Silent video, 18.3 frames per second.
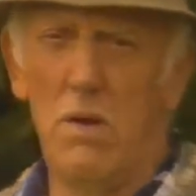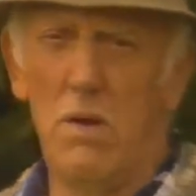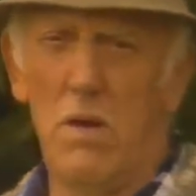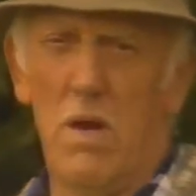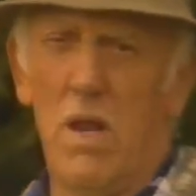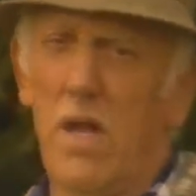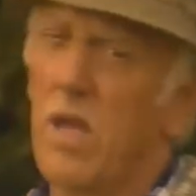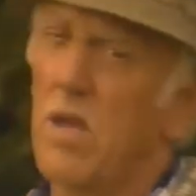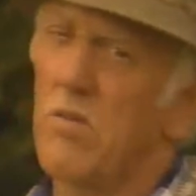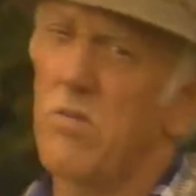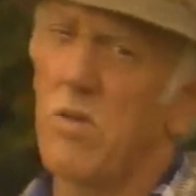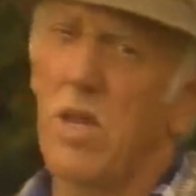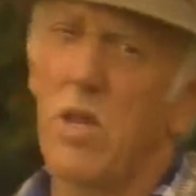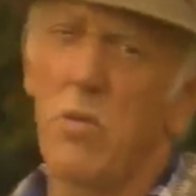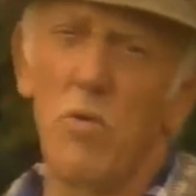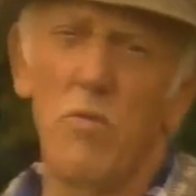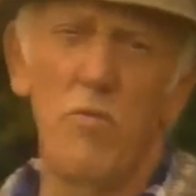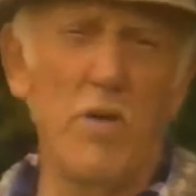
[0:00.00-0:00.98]
And like I say,
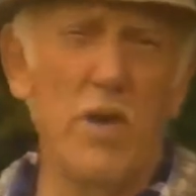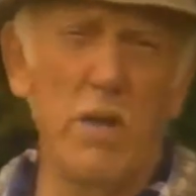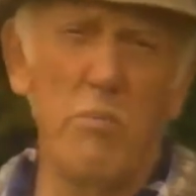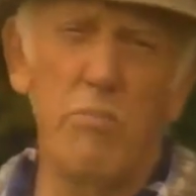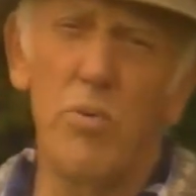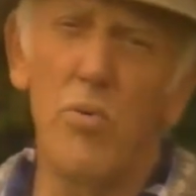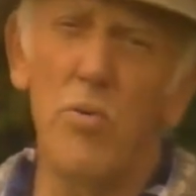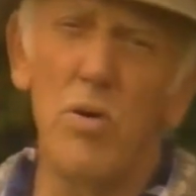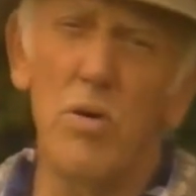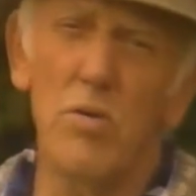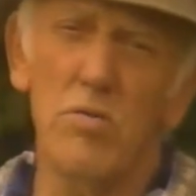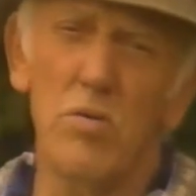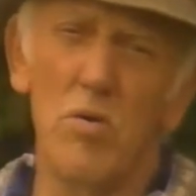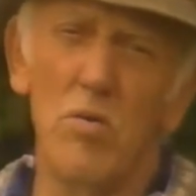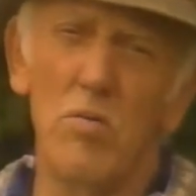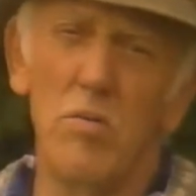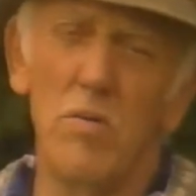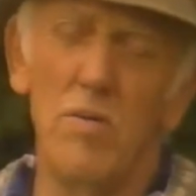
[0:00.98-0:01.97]
they were very poor,
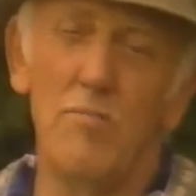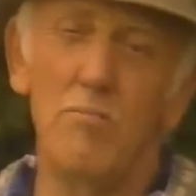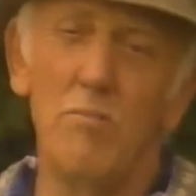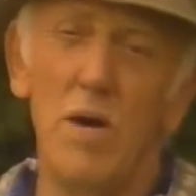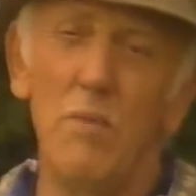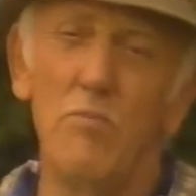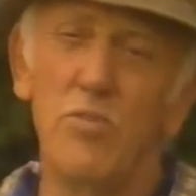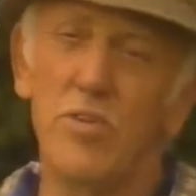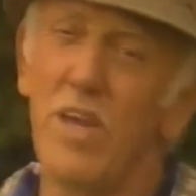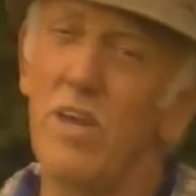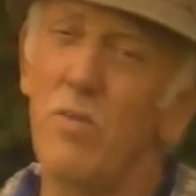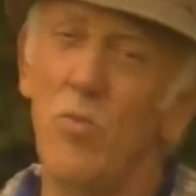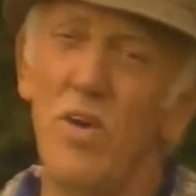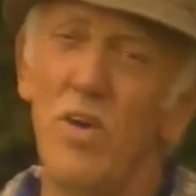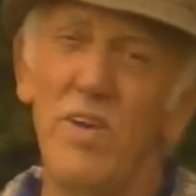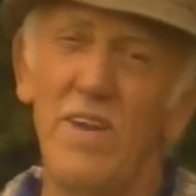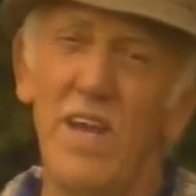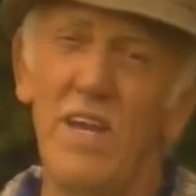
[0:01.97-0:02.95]
so Mum said
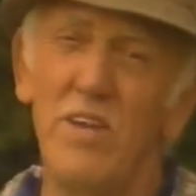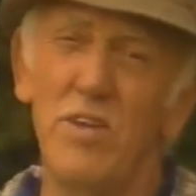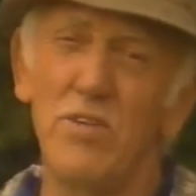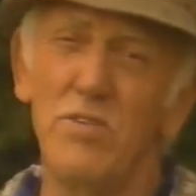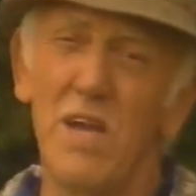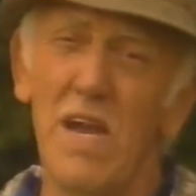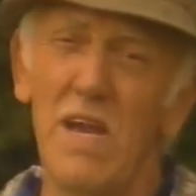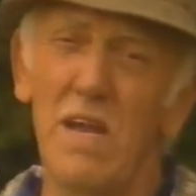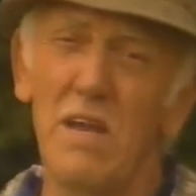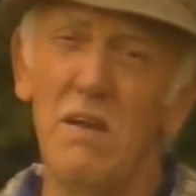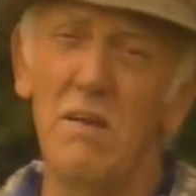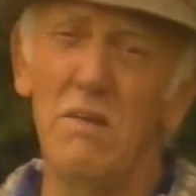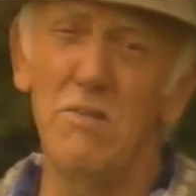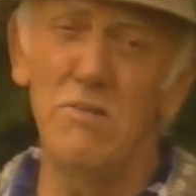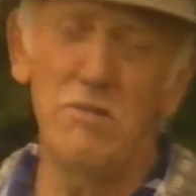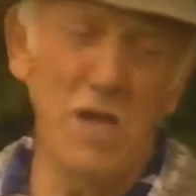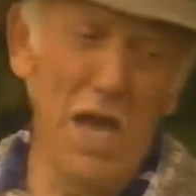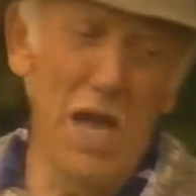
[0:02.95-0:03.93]
one day to Jack,
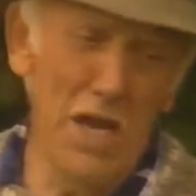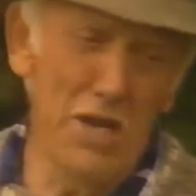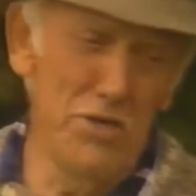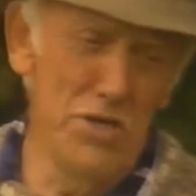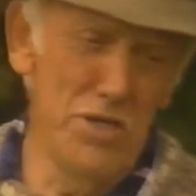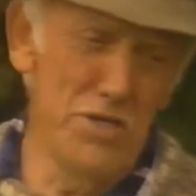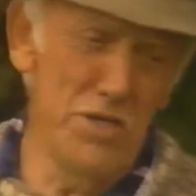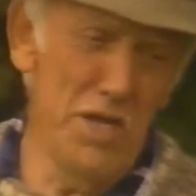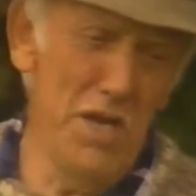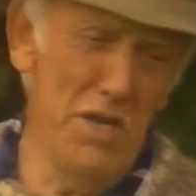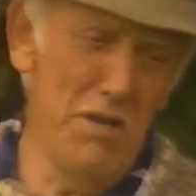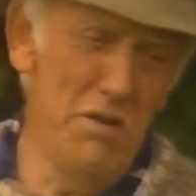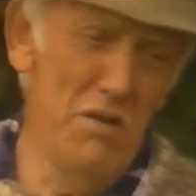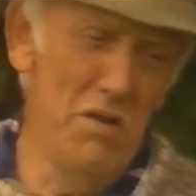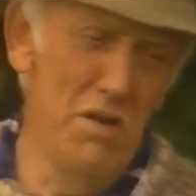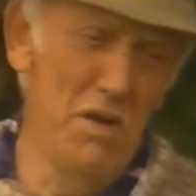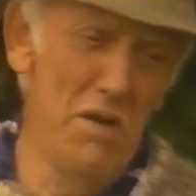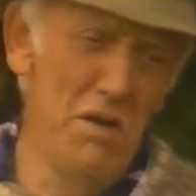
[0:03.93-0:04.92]
Jack, she said,
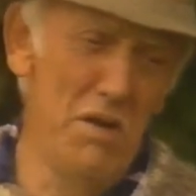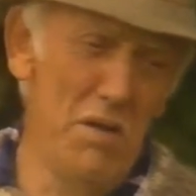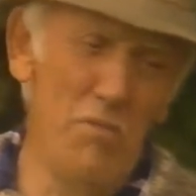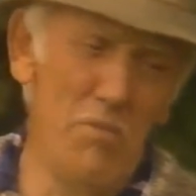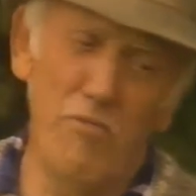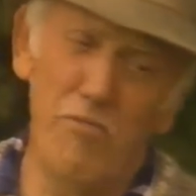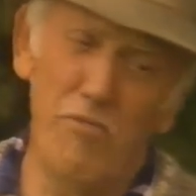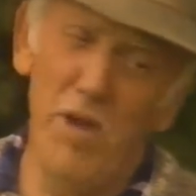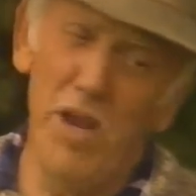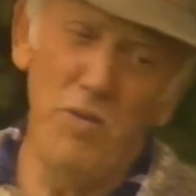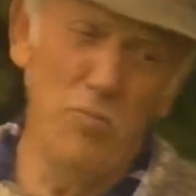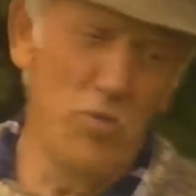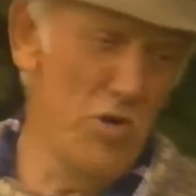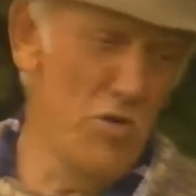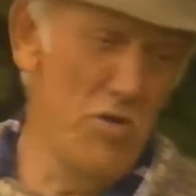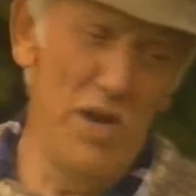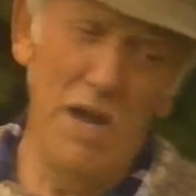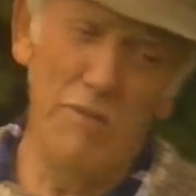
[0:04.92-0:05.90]
I'm afraid
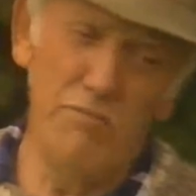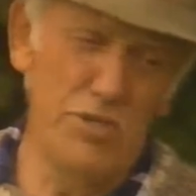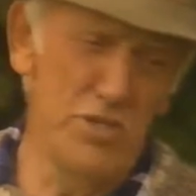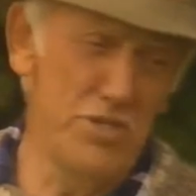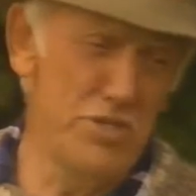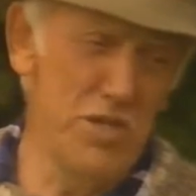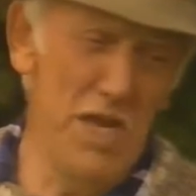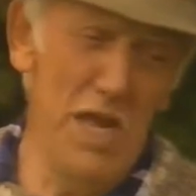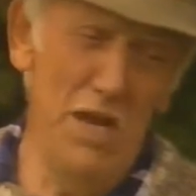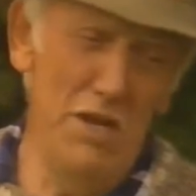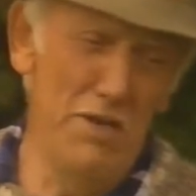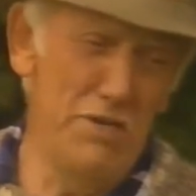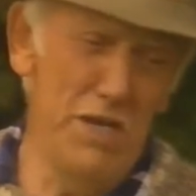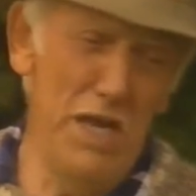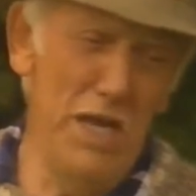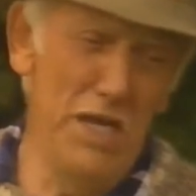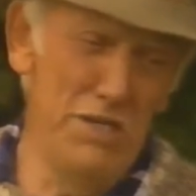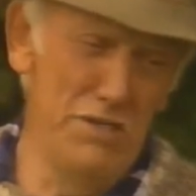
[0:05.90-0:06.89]
we're going to have to sell
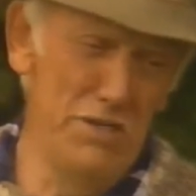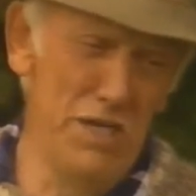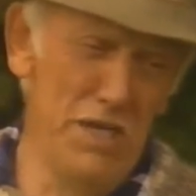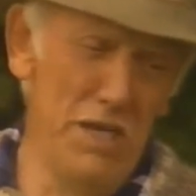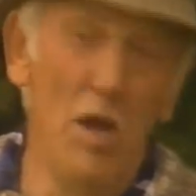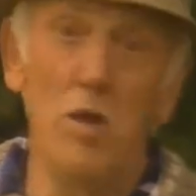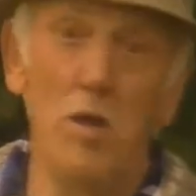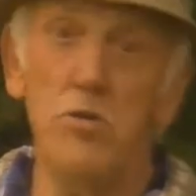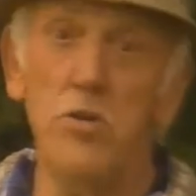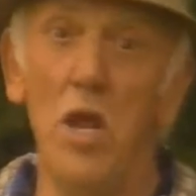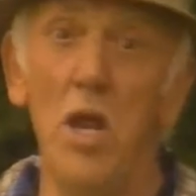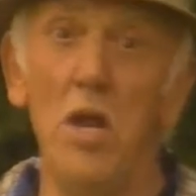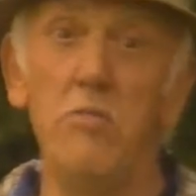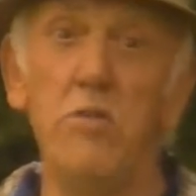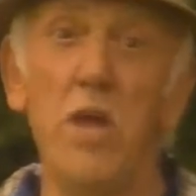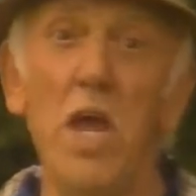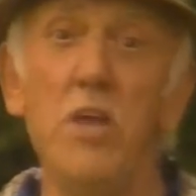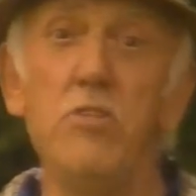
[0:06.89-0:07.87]
Daisy. Sell
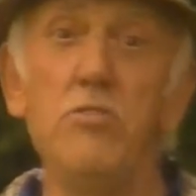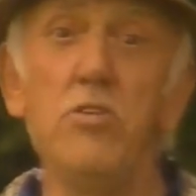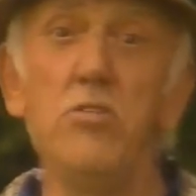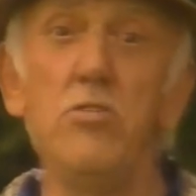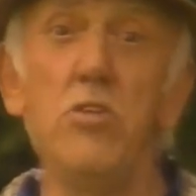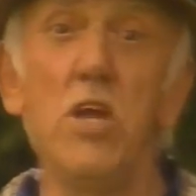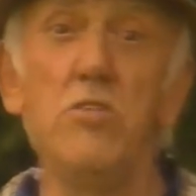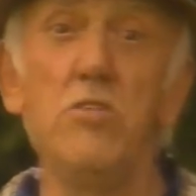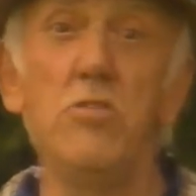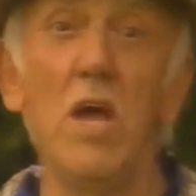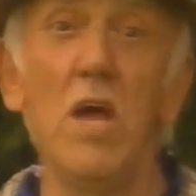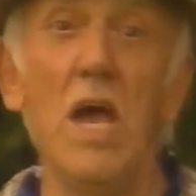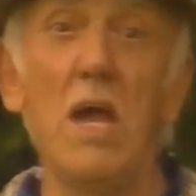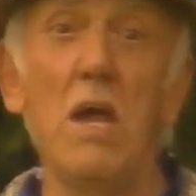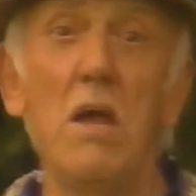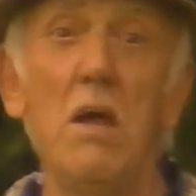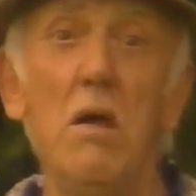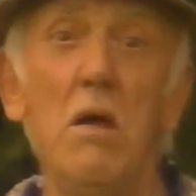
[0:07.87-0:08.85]
Daisy, said
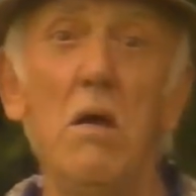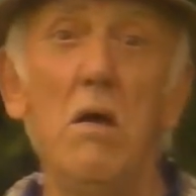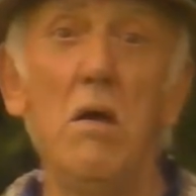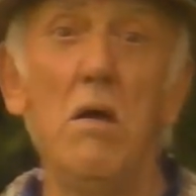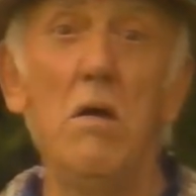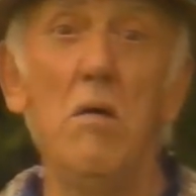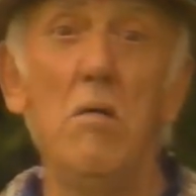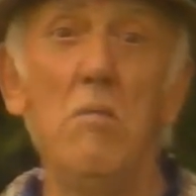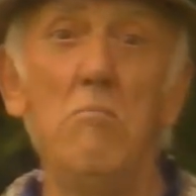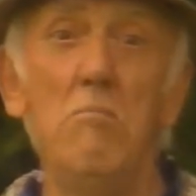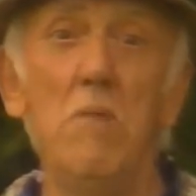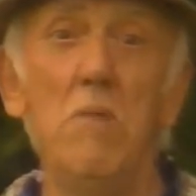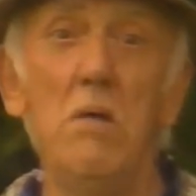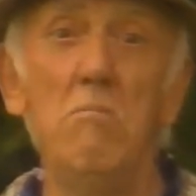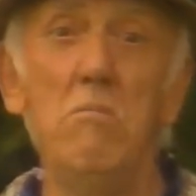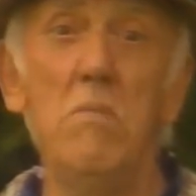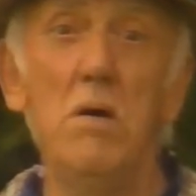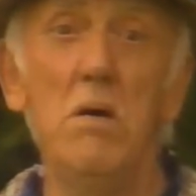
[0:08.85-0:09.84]
Jack.
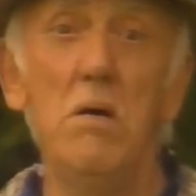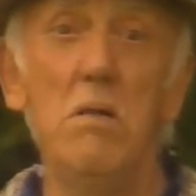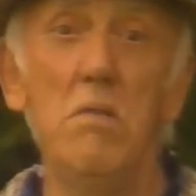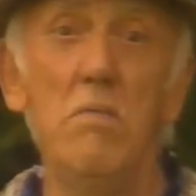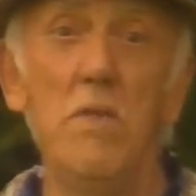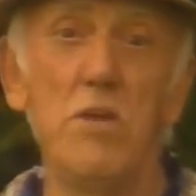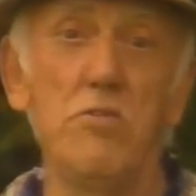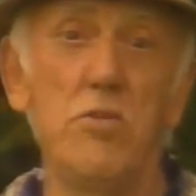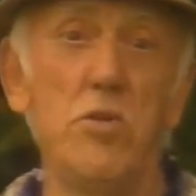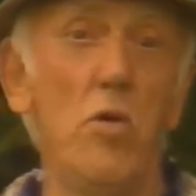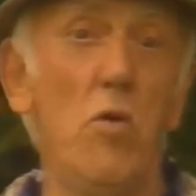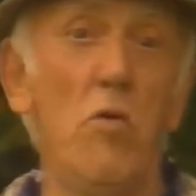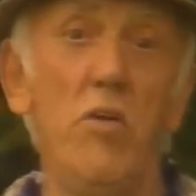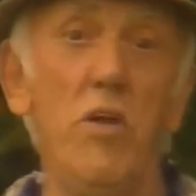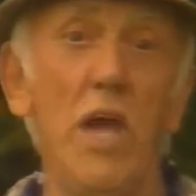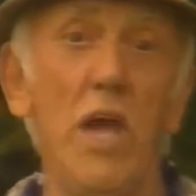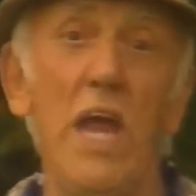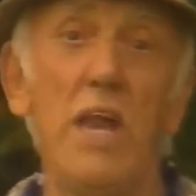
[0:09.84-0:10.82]
Mum, that's the
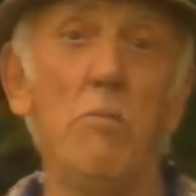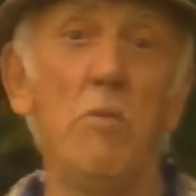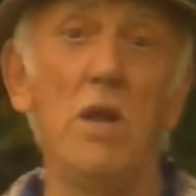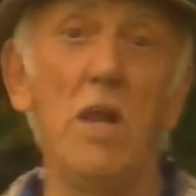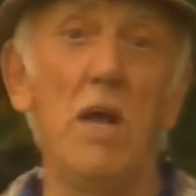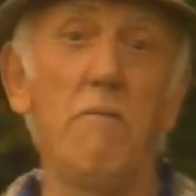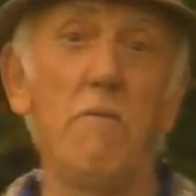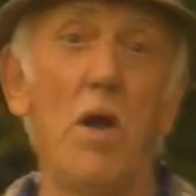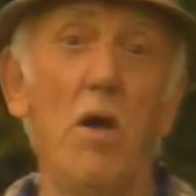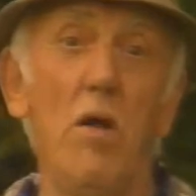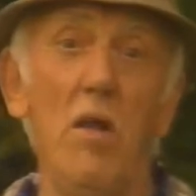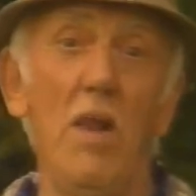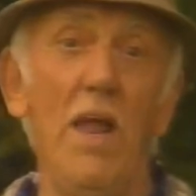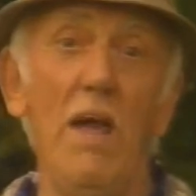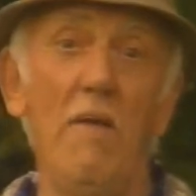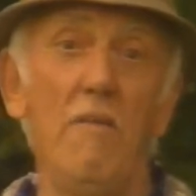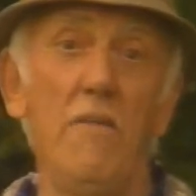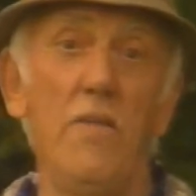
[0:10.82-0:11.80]
only animal I've got
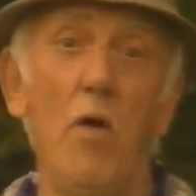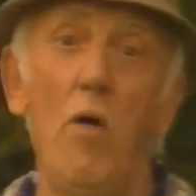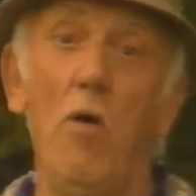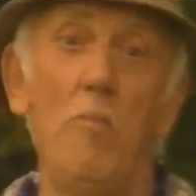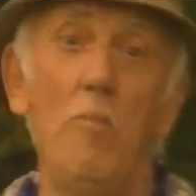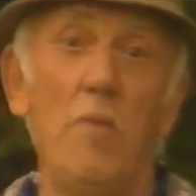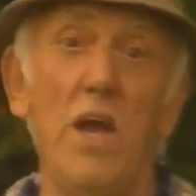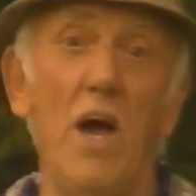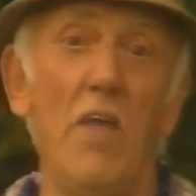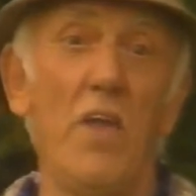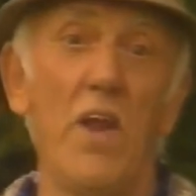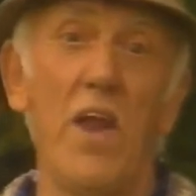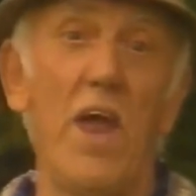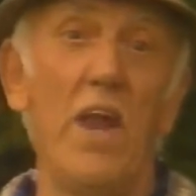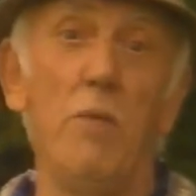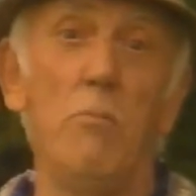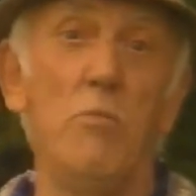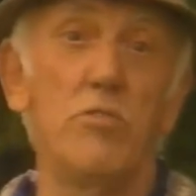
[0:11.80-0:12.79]
left. All my other
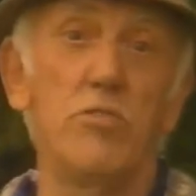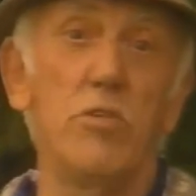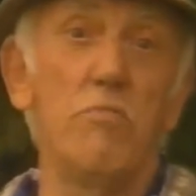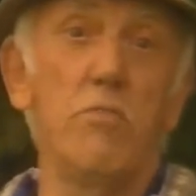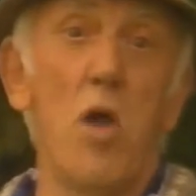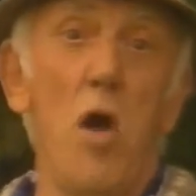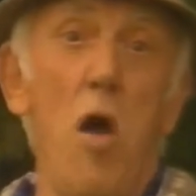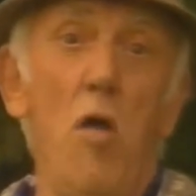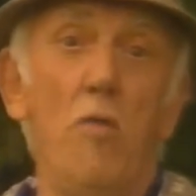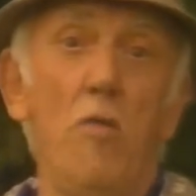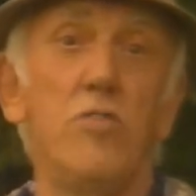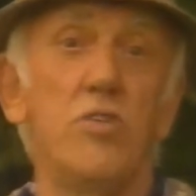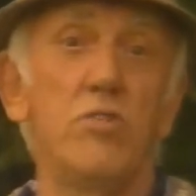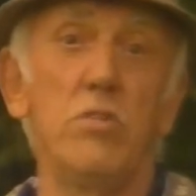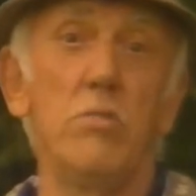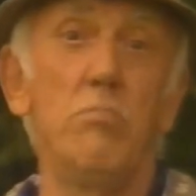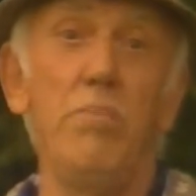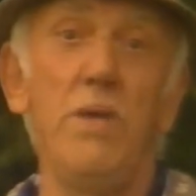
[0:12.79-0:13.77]
animals have gone,
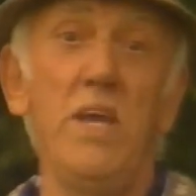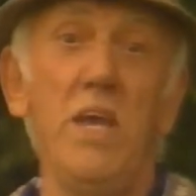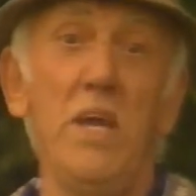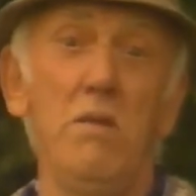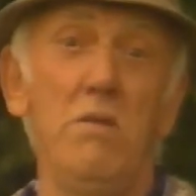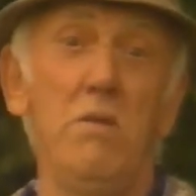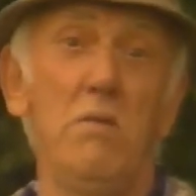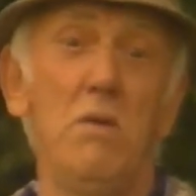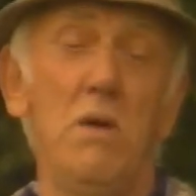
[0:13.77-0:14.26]
disappeared.